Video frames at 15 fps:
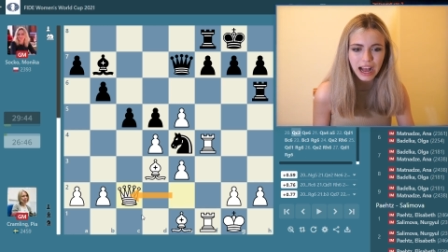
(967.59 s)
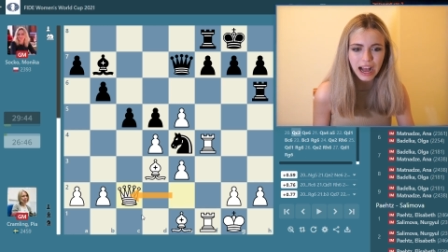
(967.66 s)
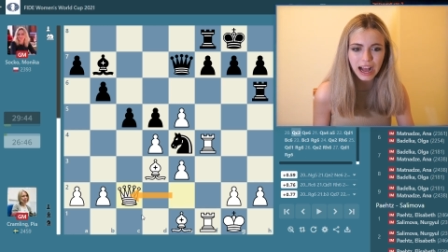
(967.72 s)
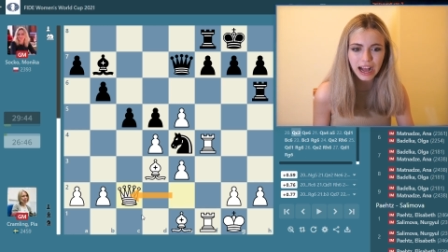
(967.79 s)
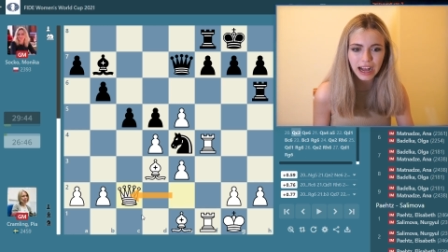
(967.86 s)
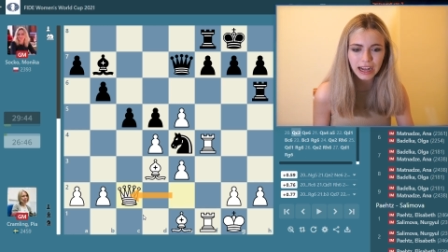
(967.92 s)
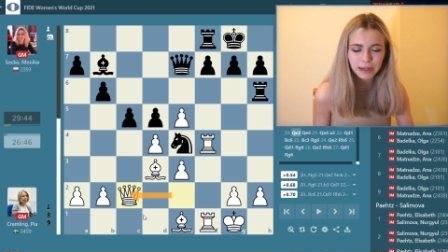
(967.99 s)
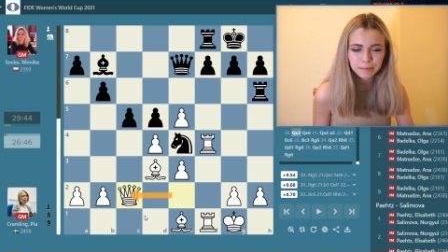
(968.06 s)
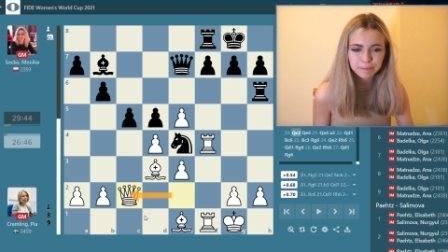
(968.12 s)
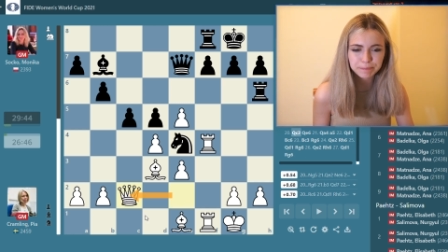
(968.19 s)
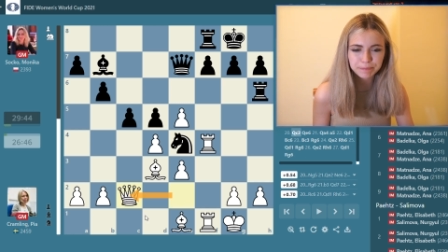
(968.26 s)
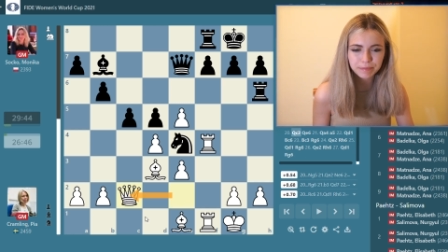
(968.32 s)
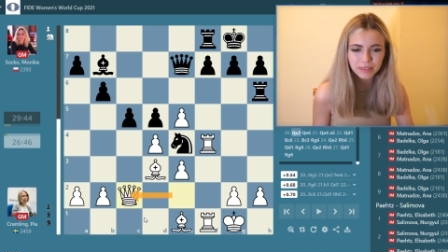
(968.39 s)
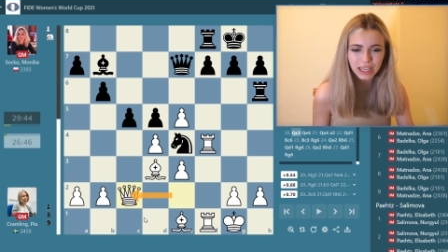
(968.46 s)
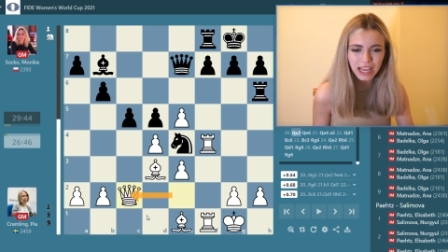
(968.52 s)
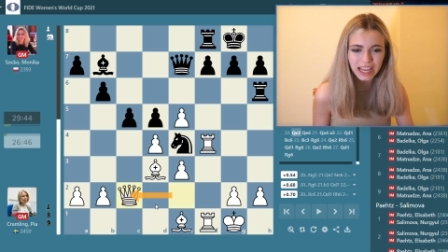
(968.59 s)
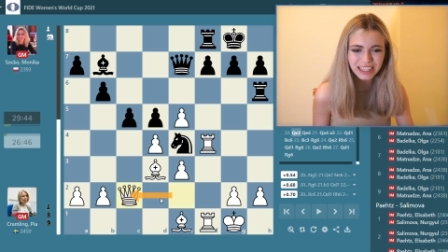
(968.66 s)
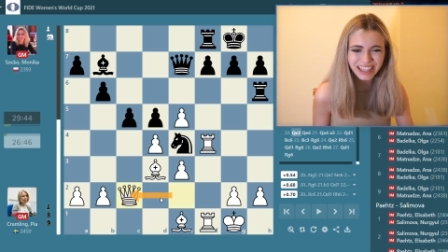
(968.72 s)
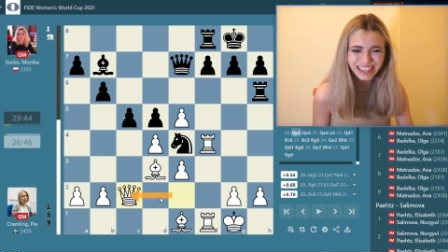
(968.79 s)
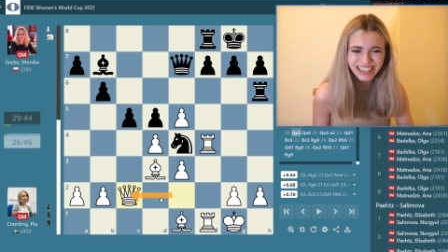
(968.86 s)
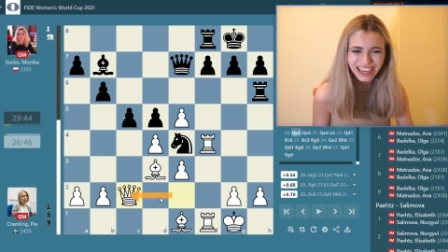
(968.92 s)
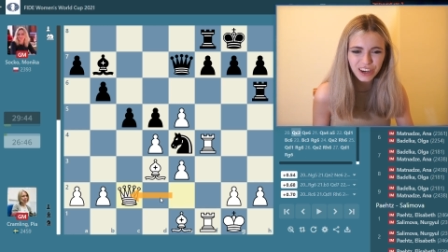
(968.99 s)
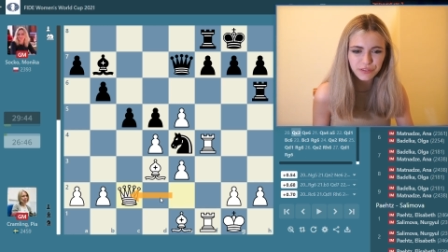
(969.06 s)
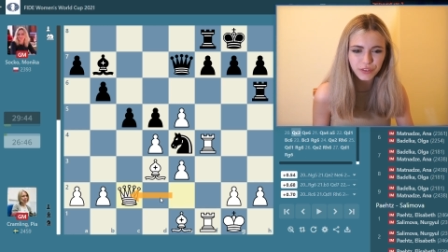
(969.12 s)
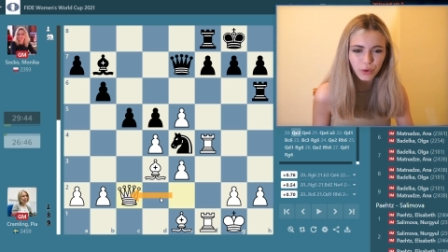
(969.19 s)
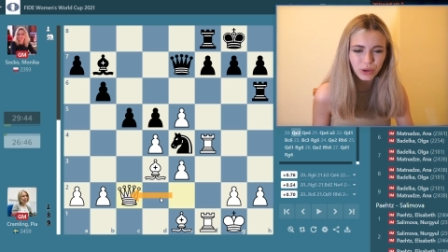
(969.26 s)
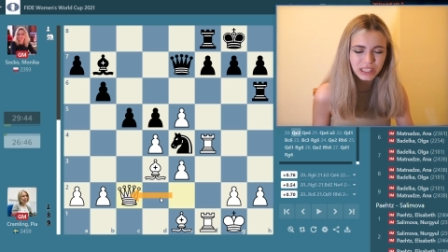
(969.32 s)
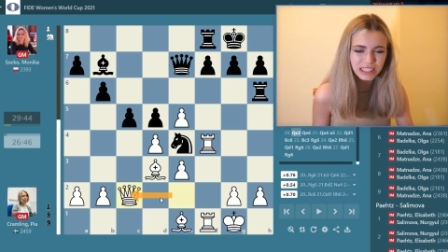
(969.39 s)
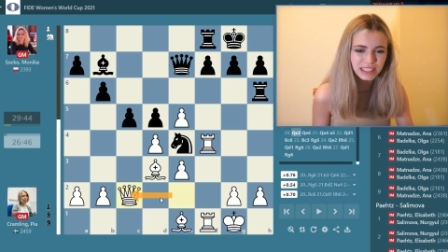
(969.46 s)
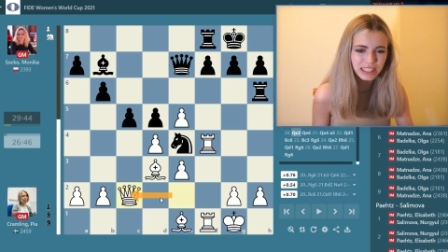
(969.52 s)
And the idea of
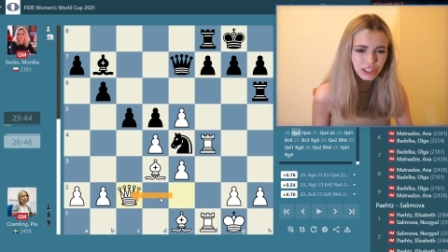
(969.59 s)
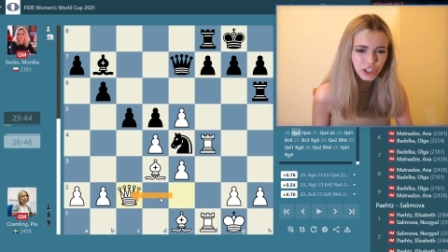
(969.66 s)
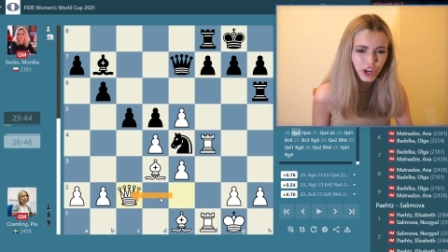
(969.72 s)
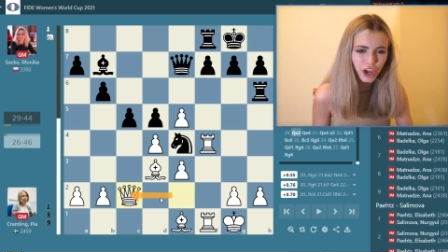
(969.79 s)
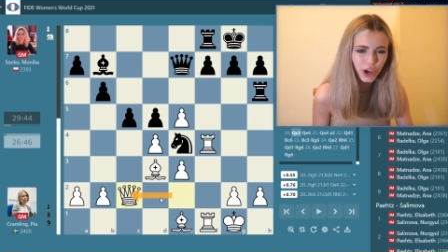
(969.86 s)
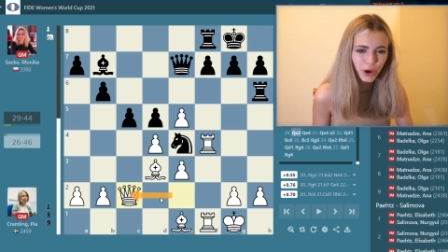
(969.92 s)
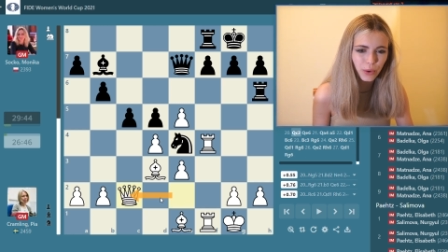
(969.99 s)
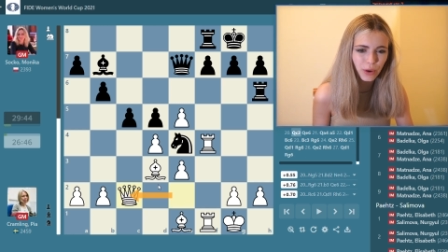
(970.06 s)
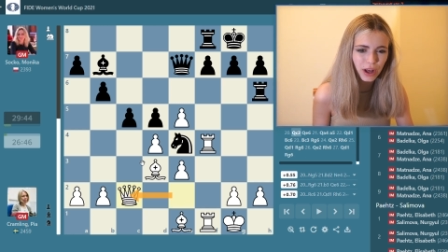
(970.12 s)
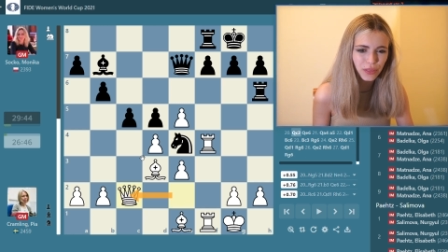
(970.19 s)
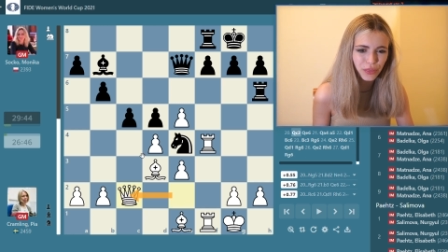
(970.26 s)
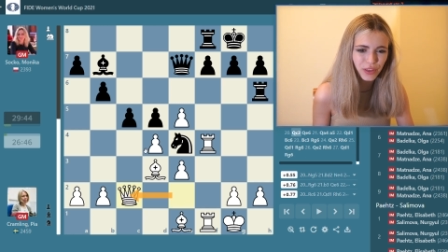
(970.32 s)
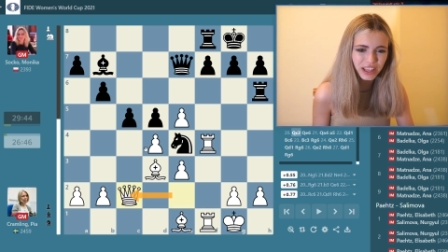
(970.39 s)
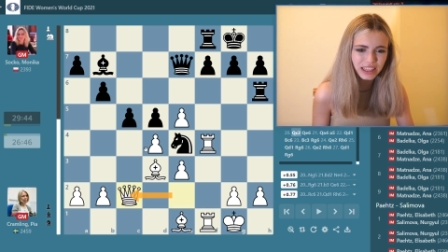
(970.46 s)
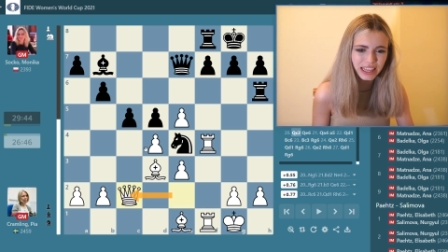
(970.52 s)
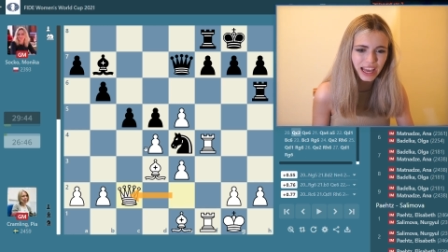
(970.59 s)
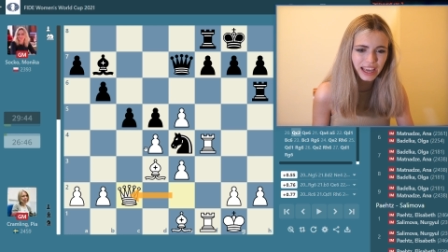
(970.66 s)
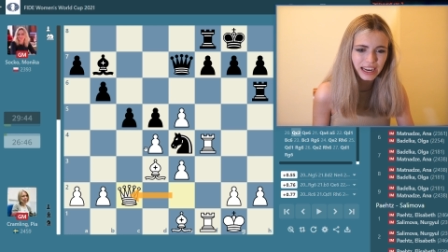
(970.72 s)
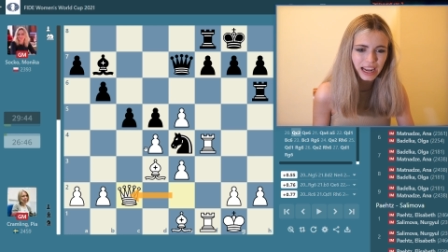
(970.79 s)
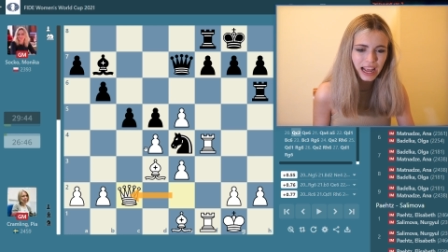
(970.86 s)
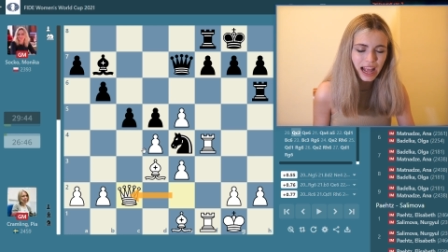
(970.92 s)
queen c2, I think that